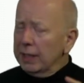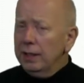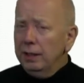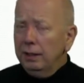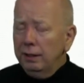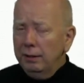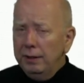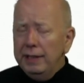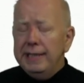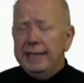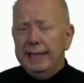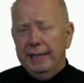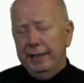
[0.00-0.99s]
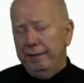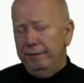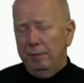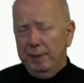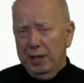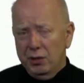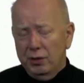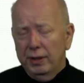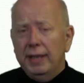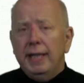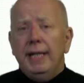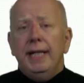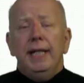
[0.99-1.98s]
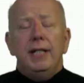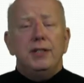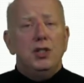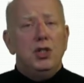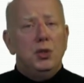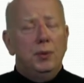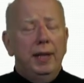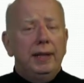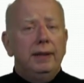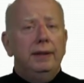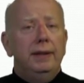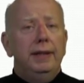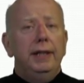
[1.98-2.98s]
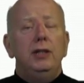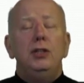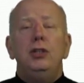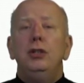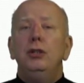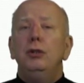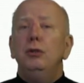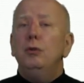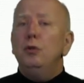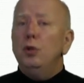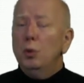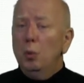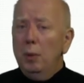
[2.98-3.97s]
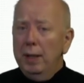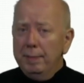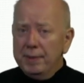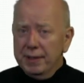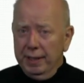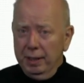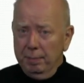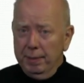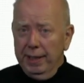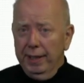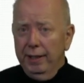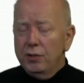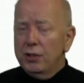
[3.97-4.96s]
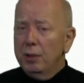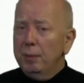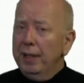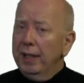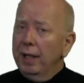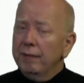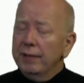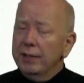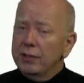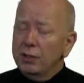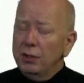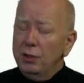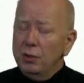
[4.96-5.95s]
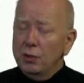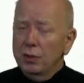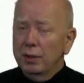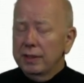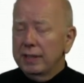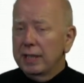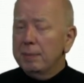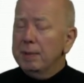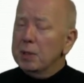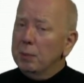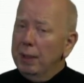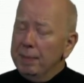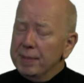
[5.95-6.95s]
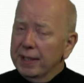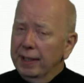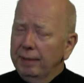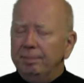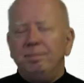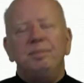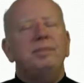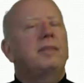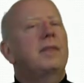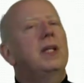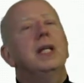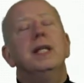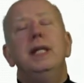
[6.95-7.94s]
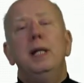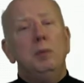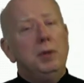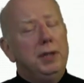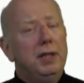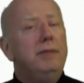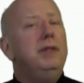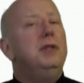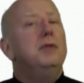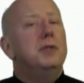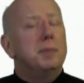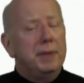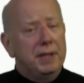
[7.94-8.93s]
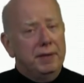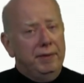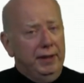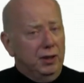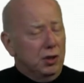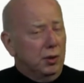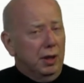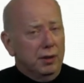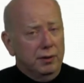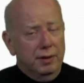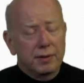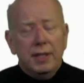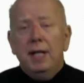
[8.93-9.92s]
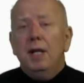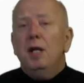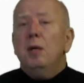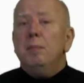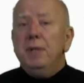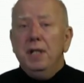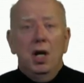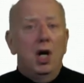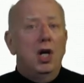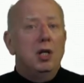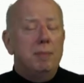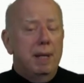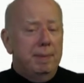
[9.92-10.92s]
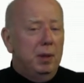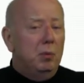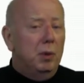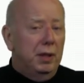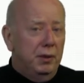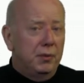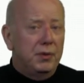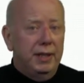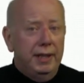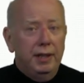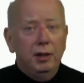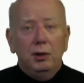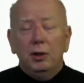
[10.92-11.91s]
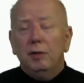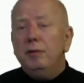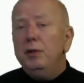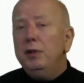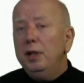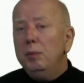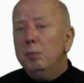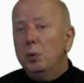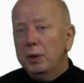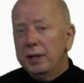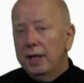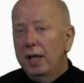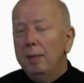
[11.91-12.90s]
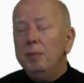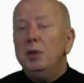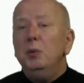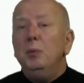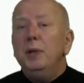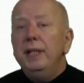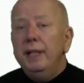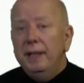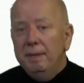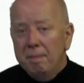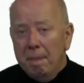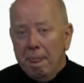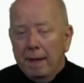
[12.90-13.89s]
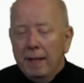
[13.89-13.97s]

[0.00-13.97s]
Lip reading: Included in that information is a direct link to the website page that we have on Institutional Assessment's website, that will give you specific instructions beyond maybe what you see here, or if you need more time to read it.